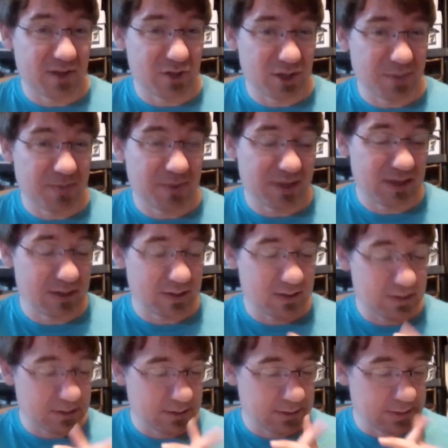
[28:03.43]
the ship that
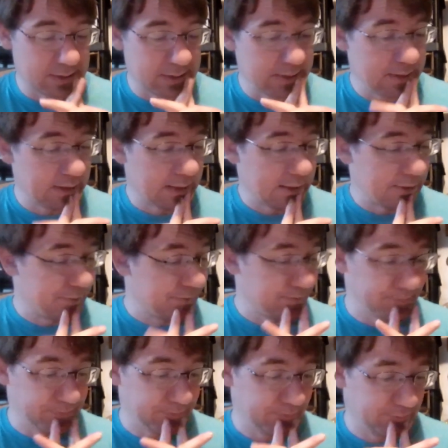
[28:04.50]

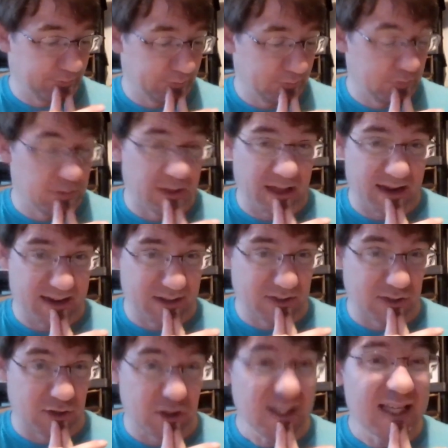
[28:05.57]
Milani
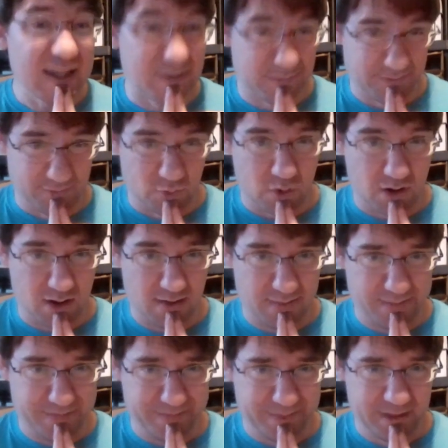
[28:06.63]
is looking for.
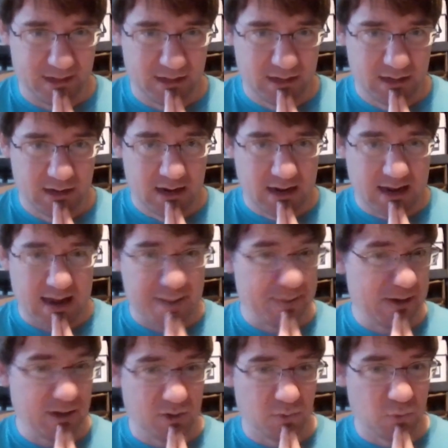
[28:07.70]
I'm
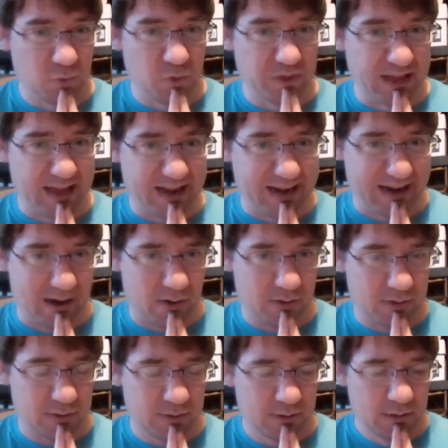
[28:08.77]
not going to rule that out.
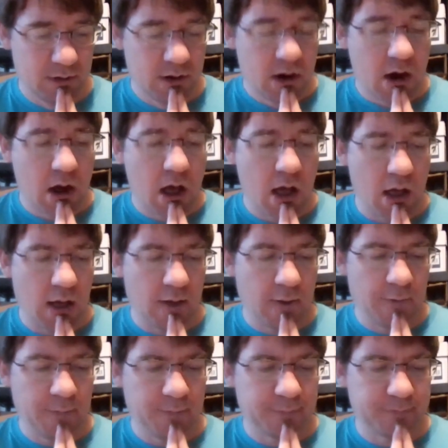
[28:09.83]

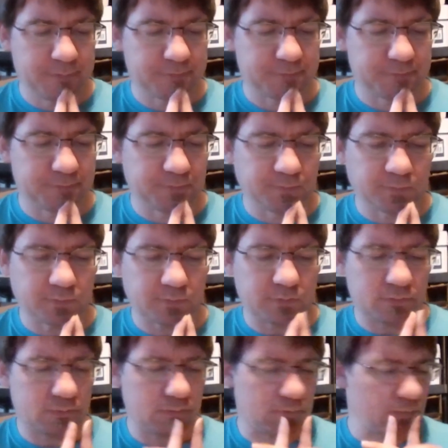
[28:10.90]
Um,
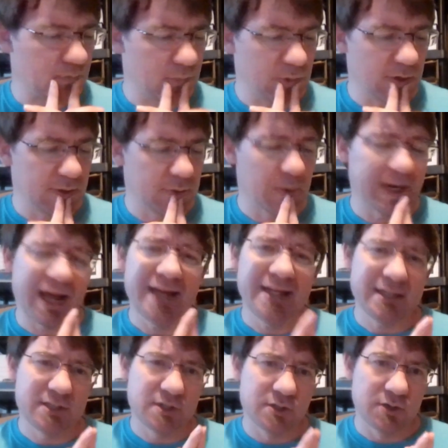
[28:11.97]
so what I
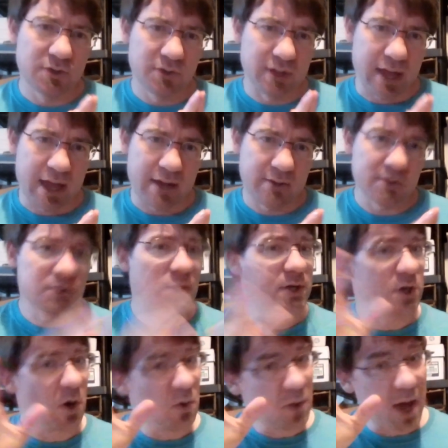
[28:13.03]
need to do then, so I
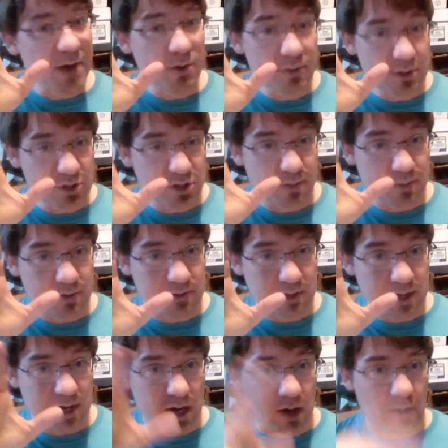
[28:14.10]
know this ship is
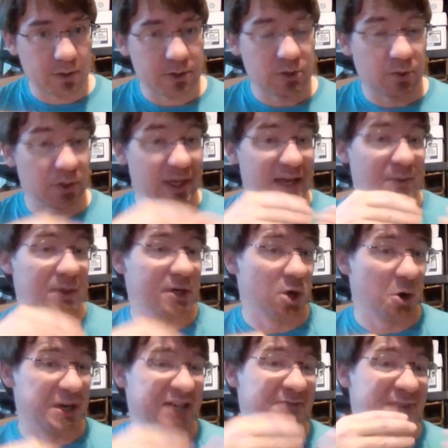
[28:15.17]
there. So can we
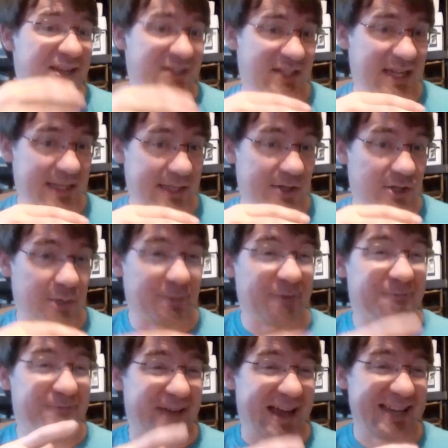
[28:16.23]
go and investigate that ship,
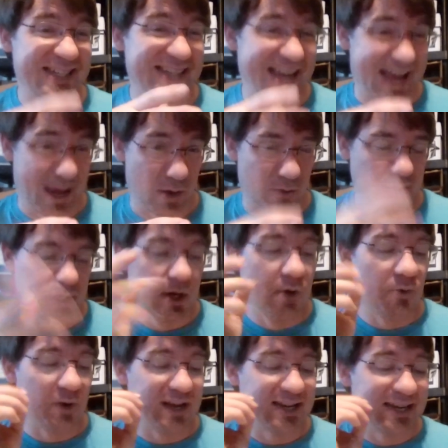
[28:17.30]
find out
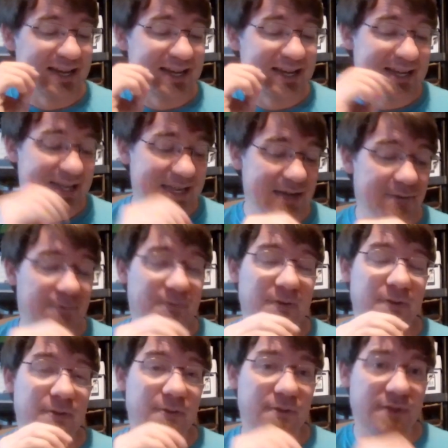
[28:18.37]
right if
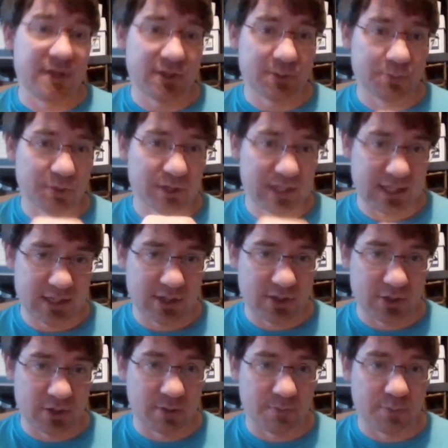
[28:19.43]
this
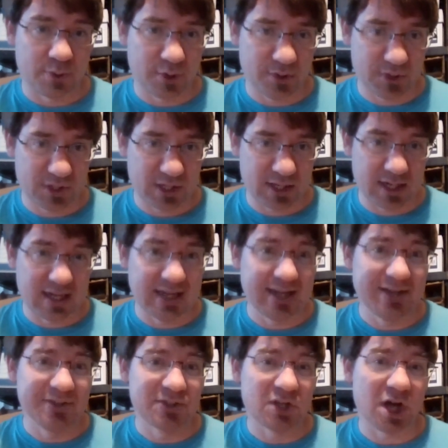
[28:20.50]
particular person
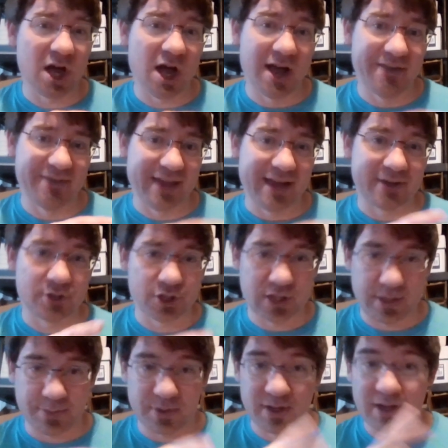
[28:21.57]
is on that
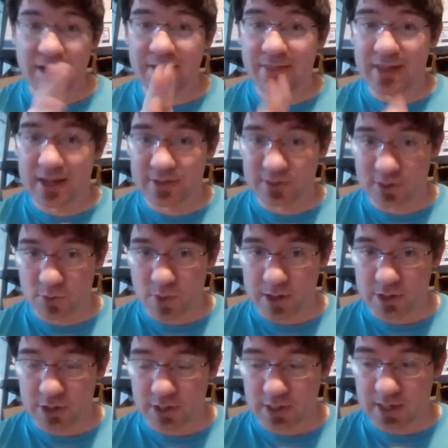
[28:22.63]
ship? That's the
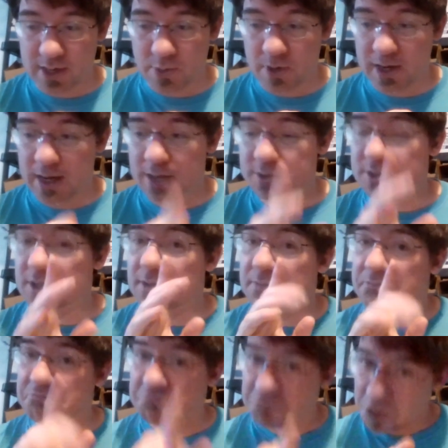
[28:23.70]
question that I want to answer.
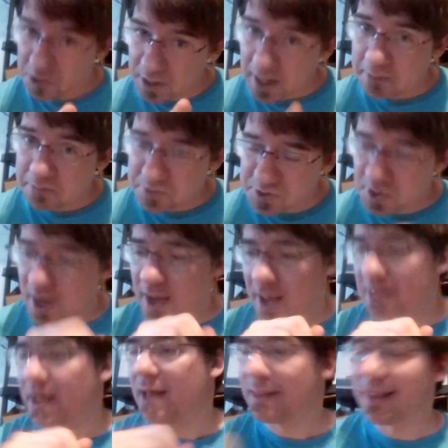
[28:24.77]
Okay, so
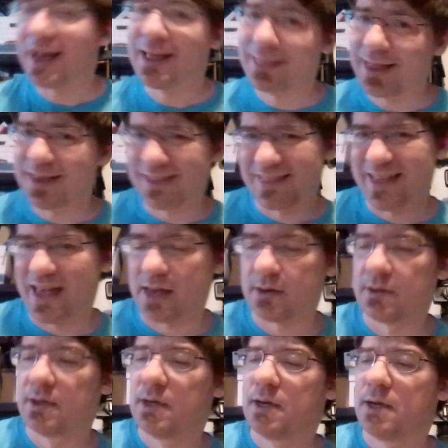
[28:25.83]
I like that
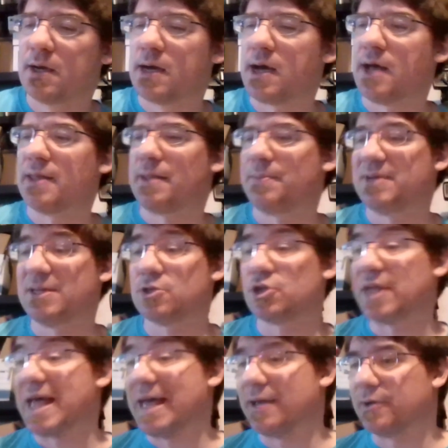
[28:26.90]

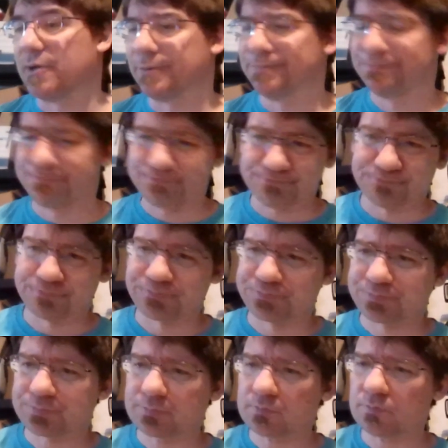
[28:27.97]
potential angle.
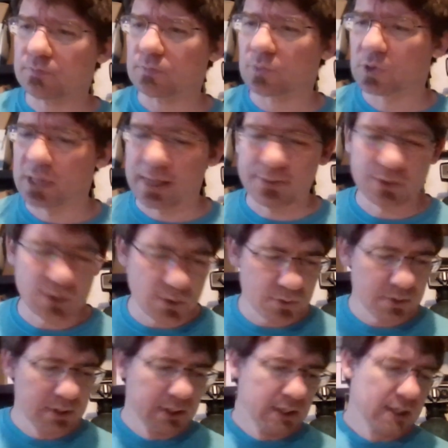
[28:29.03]
Okay,
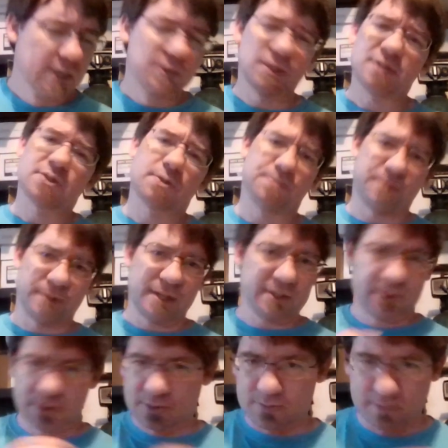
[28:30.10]
so
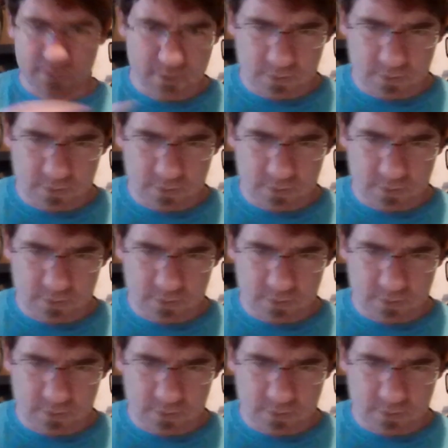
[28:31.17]
that's